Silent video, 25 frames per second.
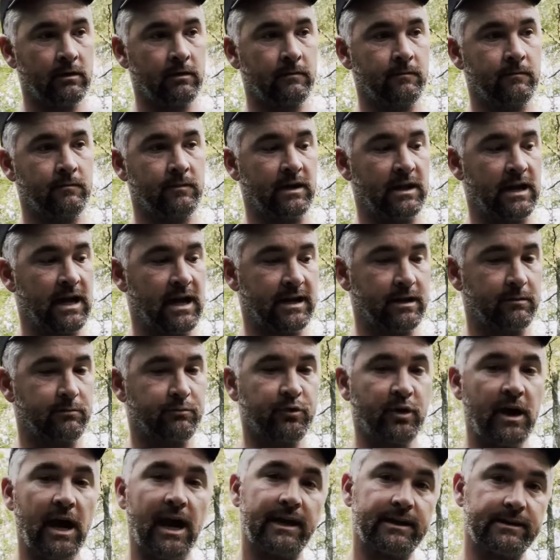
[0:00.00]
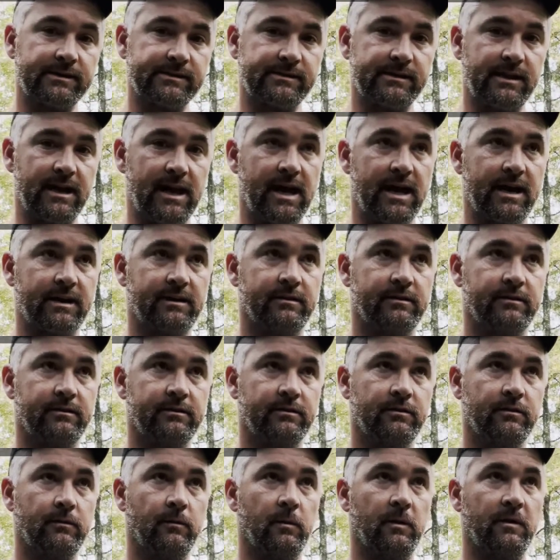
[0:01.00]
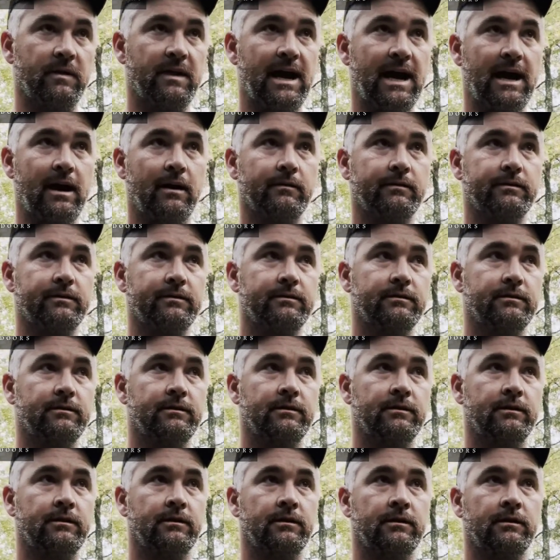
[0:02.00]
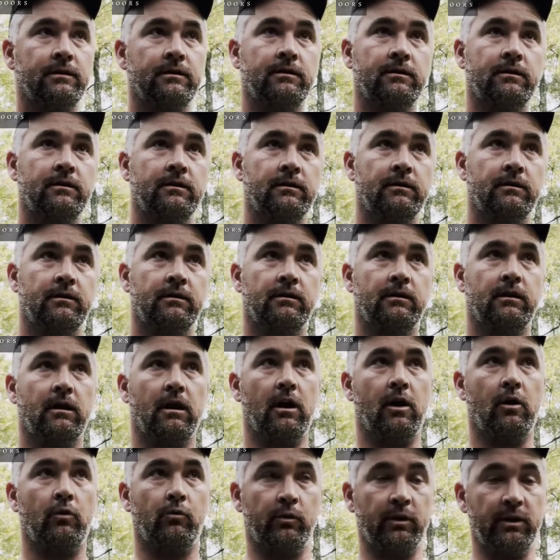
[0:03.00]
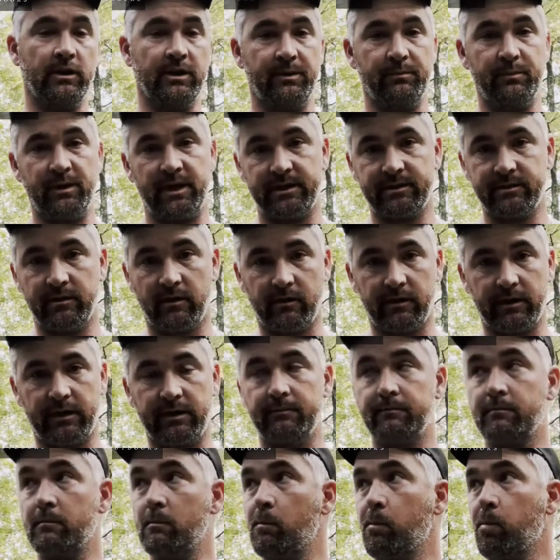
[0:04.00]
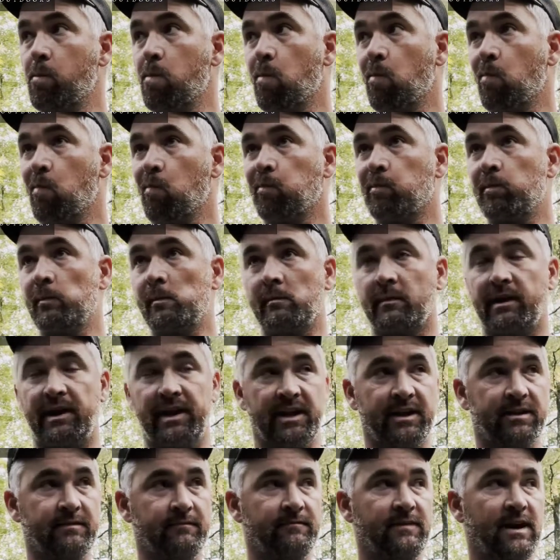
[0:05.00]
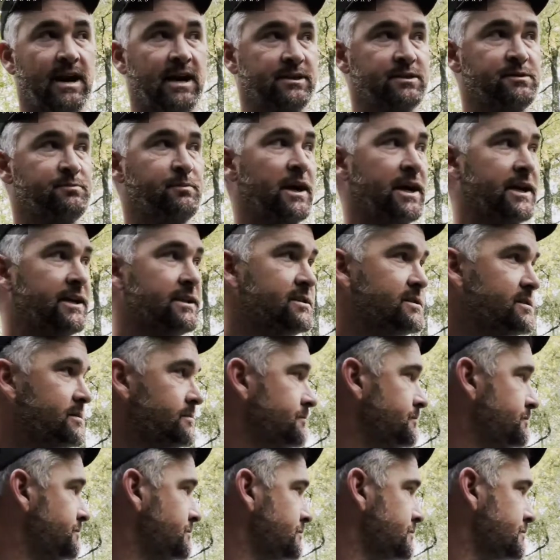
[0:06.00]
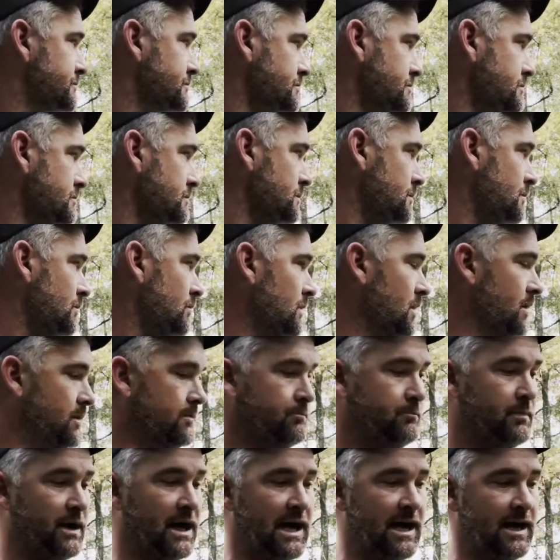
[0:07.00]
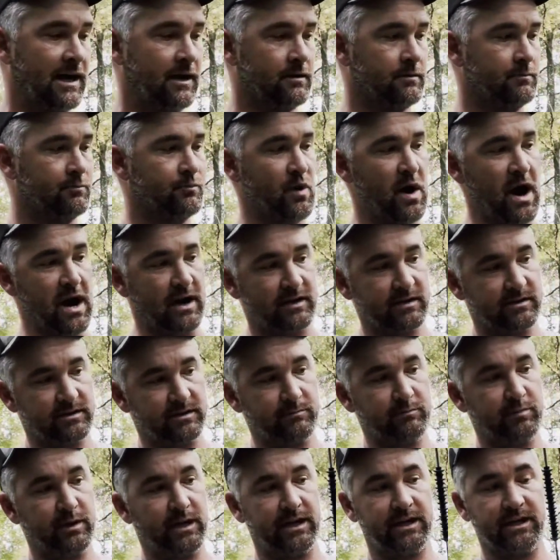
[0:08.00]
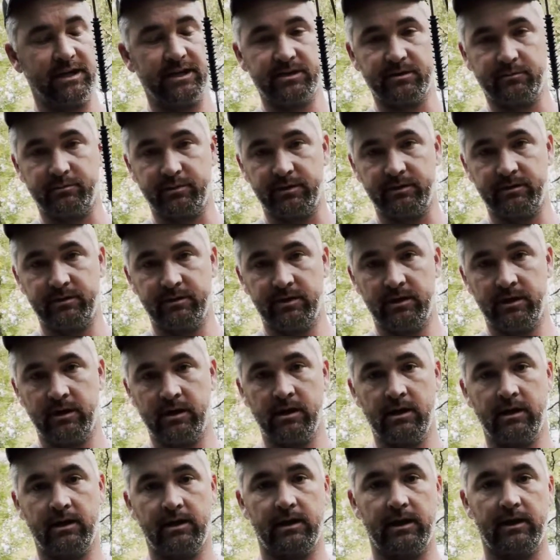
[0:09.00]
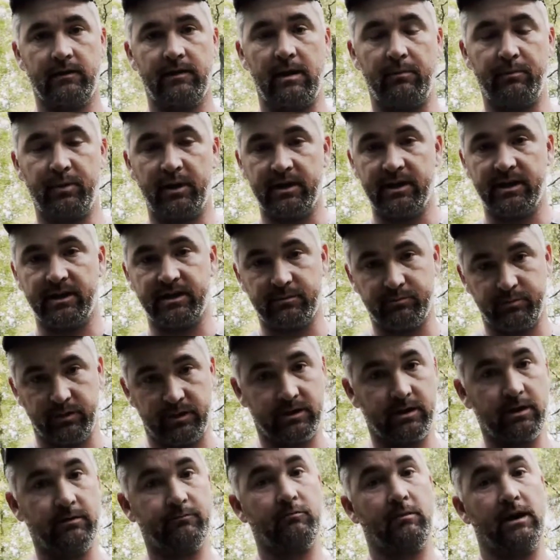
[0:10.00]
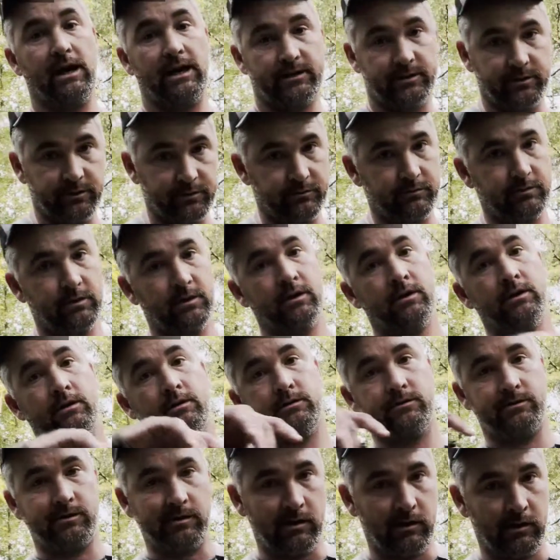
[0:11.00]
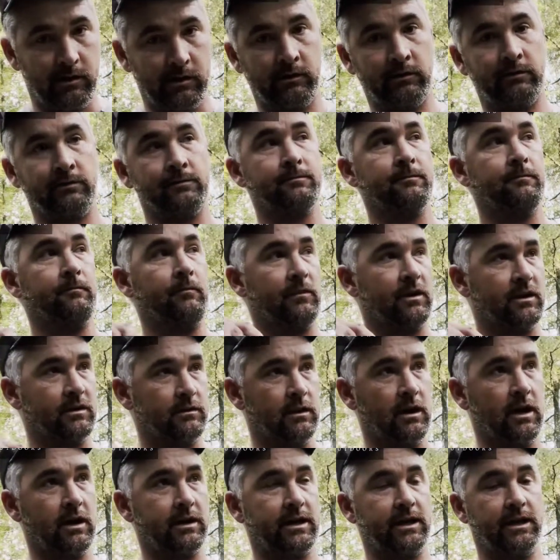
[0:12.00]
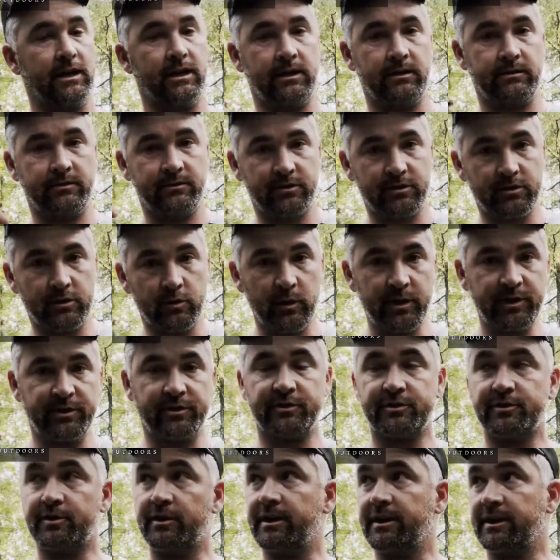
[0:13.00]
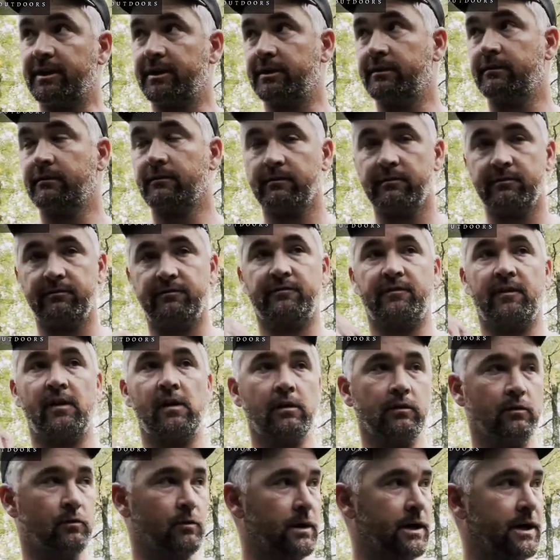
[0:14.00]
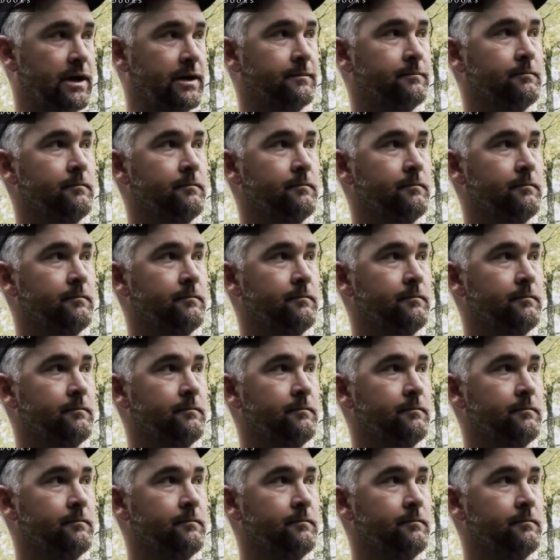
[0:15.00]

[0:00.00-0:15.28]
that I could practice that without a really big target in a confined space by practicing pin discipline. And that pin discipline comes back to draw, lock in, squeeze your trigger, fall away,